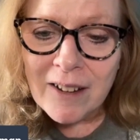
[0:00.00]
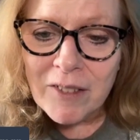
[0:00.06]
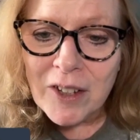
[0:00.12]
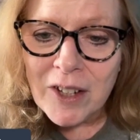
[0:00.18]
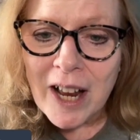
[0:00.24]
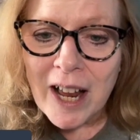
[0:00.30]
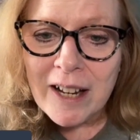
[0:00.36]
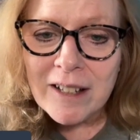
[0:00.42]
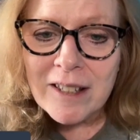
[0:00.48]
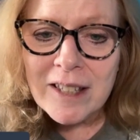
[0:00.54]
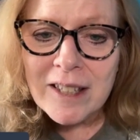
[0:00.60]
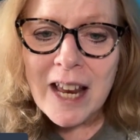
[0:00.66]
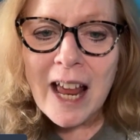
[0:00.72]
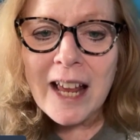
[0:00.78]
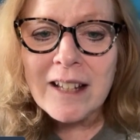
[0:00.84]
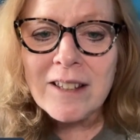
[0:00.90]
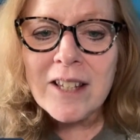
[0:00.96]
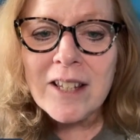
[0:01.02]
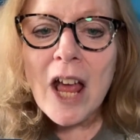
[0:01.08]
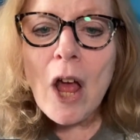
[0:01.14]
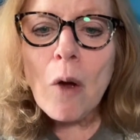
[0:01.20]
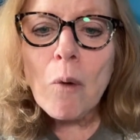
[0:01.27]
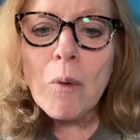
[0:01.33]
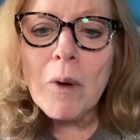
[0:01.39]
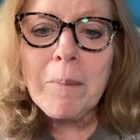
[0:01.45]
of the United States
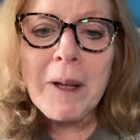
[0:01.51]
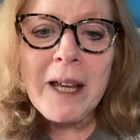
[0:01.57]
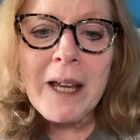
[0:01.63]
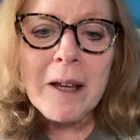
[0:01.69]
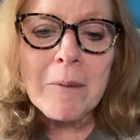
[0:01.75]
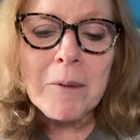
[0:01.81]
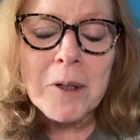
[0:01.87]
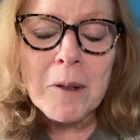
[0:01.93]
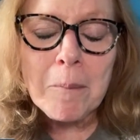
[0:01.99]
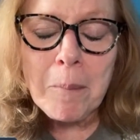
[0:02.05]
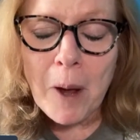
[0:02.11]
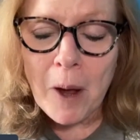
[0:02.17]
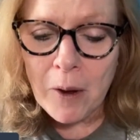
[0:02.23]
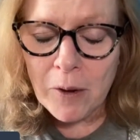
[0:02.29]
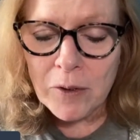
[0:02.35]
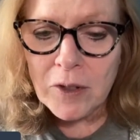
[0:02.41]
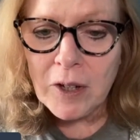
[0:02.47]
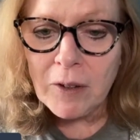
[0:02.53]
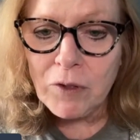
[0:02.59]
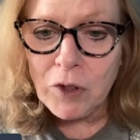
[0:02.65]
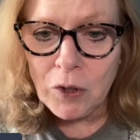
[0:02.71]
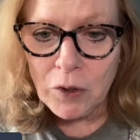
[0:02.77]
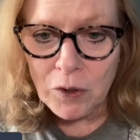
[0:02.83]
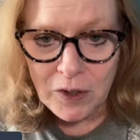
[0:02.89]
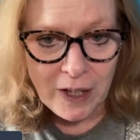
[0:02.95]
would be composed of
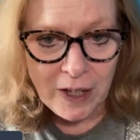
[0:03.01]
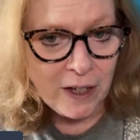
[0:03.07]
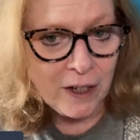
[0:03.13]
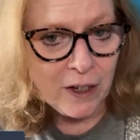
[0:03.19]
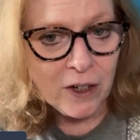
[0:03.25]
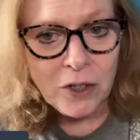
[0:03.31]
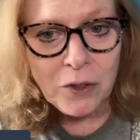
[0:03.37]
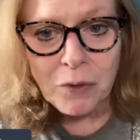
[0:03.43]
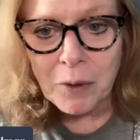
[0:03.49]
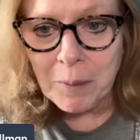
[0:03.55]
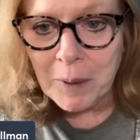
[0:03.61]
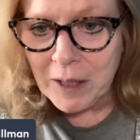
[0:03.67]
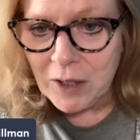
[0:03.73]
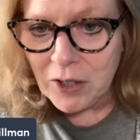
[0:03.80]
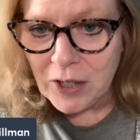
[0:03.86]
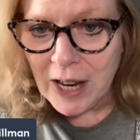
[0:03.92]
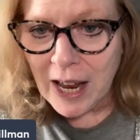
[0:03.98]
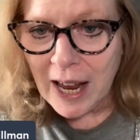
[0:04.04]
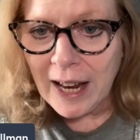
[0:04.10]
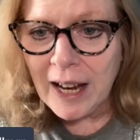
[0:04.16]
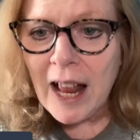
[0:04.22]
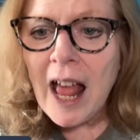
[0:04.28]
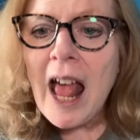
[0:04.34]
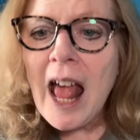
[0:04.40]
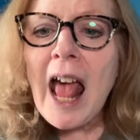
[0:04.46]
2 senators from each
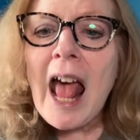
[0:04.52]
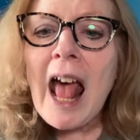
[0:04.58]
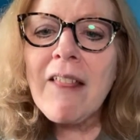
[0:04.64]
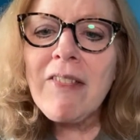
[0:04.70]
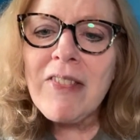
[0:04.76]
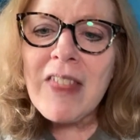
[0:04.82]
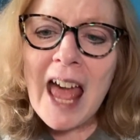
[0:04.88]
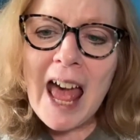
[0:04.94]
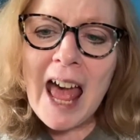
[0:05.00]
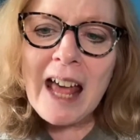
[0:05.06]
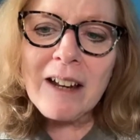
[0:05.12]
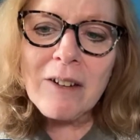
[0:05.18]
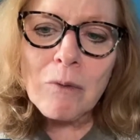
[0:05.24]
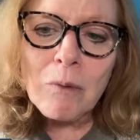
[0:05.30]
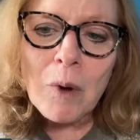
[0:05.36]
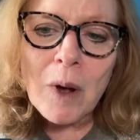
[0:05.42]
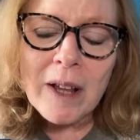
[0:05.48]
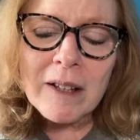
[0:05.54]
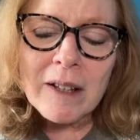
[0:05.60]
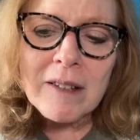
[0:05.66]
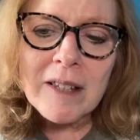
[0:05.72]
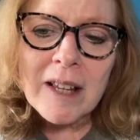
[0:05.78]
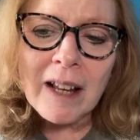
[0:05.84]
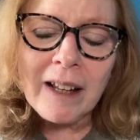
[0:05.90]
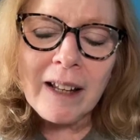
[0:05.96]
state. That
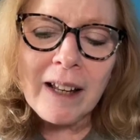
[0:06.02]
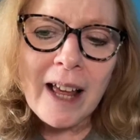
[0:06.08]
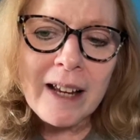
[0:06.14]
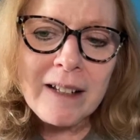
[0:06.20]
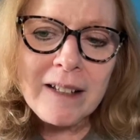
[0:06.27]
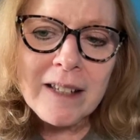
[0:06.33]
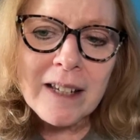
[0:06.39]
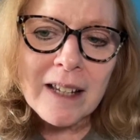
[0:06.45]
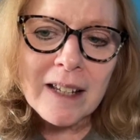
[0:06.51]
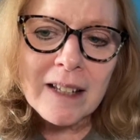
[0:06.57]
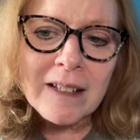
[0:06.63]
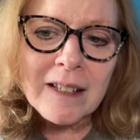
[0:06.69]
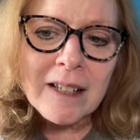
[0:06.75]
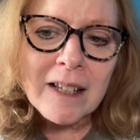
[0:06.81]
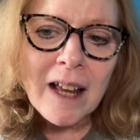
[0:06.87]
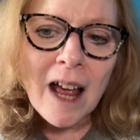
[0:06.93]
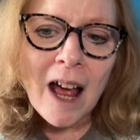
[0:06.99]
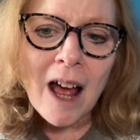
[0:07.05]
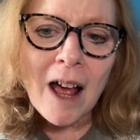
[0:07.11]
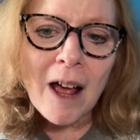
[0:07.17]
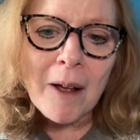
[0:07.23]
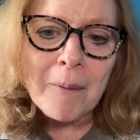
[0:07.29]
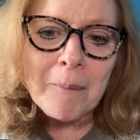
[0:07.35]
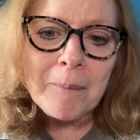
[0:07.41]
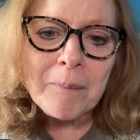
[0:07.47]
was elected
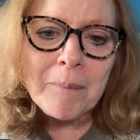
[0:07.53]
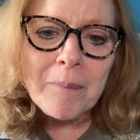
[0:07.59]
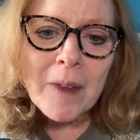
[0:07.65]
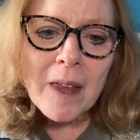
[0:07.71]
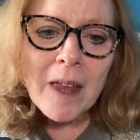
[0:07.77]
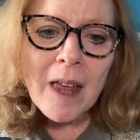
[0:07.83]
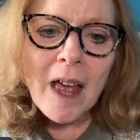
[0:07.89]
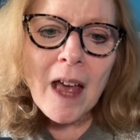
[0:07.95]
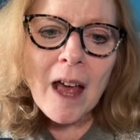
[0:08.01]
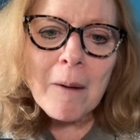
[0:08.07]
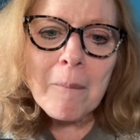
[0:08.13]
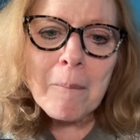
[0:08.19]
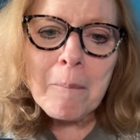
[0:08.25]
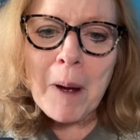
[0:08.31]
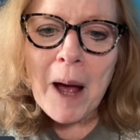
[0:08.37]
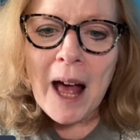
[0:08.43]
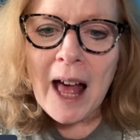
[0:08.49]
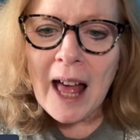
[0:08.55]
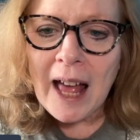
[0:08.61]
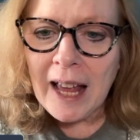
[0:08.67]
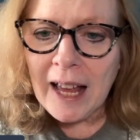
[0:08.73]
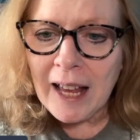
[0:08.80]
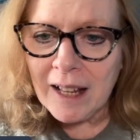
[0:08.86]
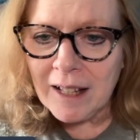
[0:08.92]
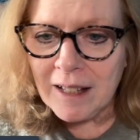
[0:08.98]
by
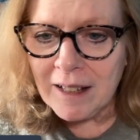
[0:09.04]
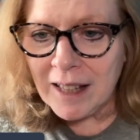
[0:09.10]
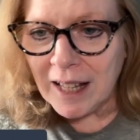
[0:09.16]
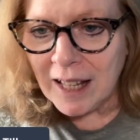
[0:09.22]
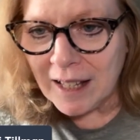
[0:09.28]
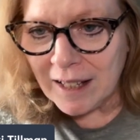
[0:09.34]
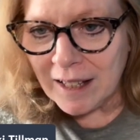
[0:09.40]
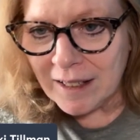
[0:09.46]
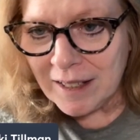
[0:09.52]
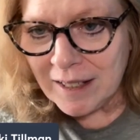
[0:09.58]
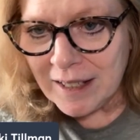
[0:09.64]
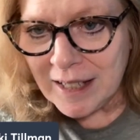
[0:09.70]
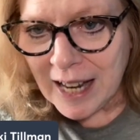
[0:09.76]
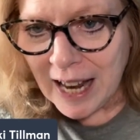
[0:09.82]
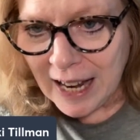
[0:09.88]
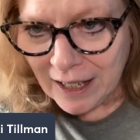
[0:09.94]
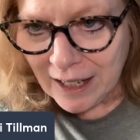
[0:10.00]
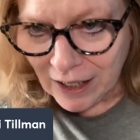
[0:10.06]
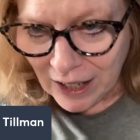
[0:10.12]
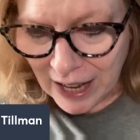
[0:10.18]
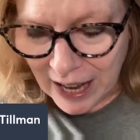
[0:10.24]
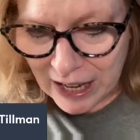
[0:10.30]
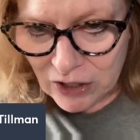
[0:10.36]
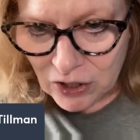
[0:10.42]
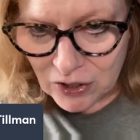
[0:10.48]
the state
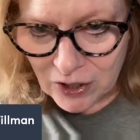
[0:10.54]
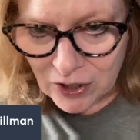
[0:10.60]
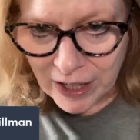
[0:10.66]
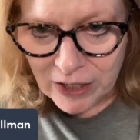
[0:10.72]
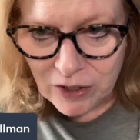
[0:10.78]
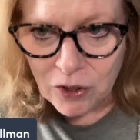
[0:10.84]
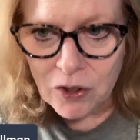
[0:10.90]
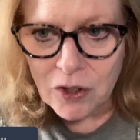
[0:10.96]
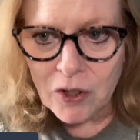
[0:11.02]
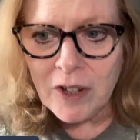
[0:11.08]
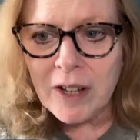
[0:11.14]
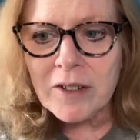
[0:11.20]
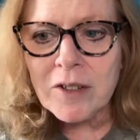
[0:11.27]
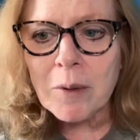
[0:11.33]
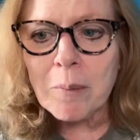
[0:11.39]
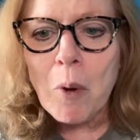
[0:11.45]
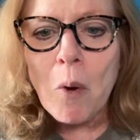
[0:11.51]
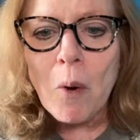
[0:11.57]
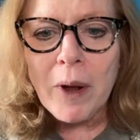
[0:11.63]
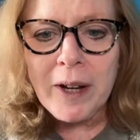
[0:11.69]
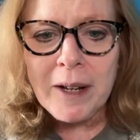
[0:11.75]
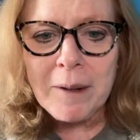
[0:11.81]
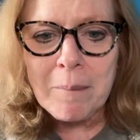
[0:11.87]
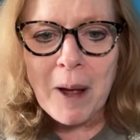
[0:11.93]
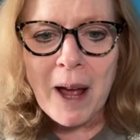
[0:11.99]
legislature. So there's
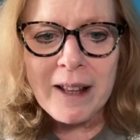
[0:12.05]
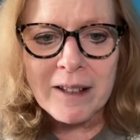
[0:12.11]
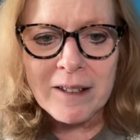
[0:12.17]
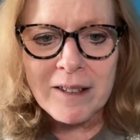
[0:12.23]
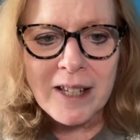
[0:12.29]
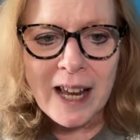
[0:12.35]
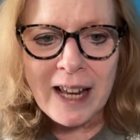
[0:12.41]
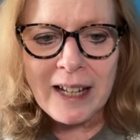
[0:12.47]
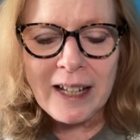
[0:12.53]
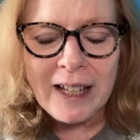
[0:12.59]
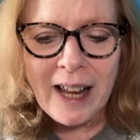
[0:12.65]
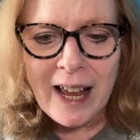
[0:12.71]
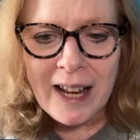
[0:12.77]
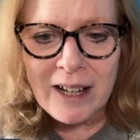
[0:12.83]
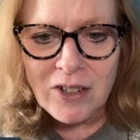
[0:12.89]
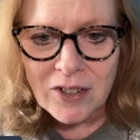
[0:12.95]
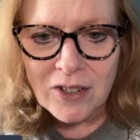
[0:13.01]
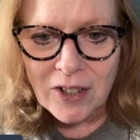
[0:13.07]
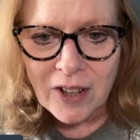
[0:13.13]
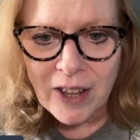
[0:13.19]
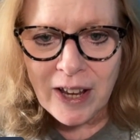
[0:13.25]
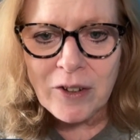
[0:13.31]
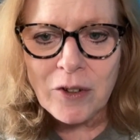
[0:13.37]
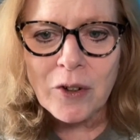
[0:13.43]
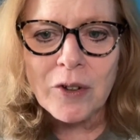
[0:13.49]
appointed by the state
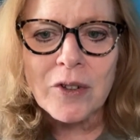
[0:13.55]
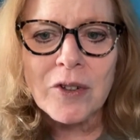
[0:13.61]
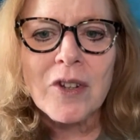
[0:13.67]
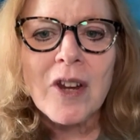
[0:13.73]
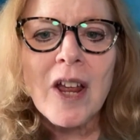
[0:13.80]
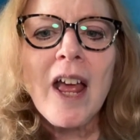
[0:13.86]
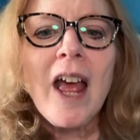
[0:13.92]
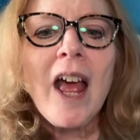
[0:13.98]
legislators